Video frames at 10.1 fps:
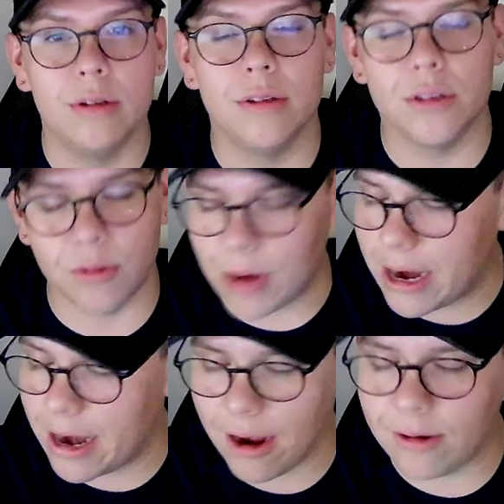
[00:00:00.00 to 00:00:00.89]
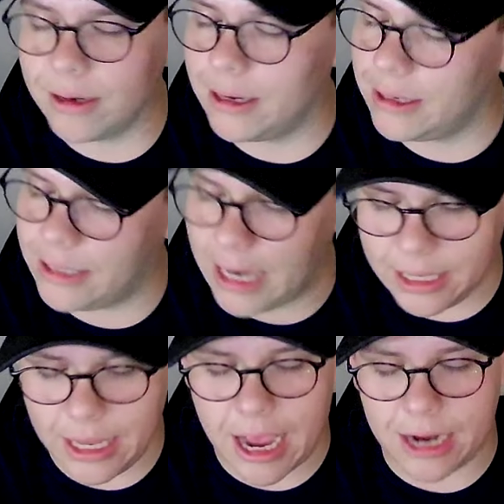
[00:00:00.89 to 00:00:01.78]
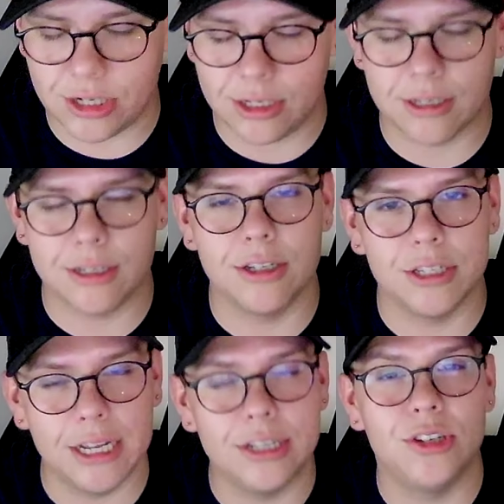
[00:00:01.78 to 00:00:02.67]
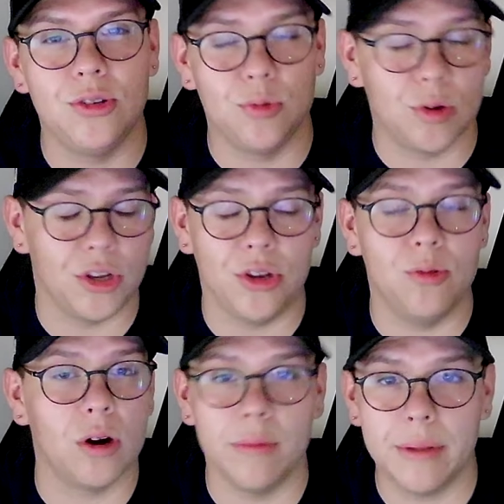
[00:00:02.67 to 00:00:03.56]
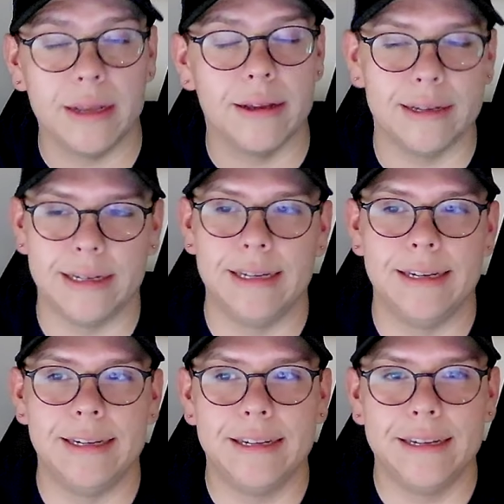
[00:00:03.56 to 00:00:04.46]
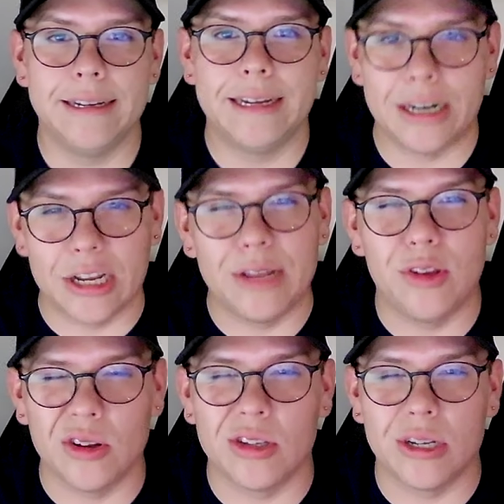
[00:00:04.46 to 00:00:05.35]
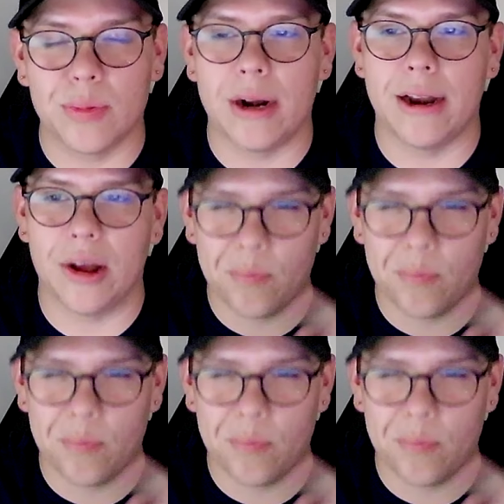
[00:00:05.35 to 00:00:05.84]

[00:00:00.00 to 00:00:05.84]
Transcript: So, right now, take the actions to get to where you want to be. I'll give you a tip right now.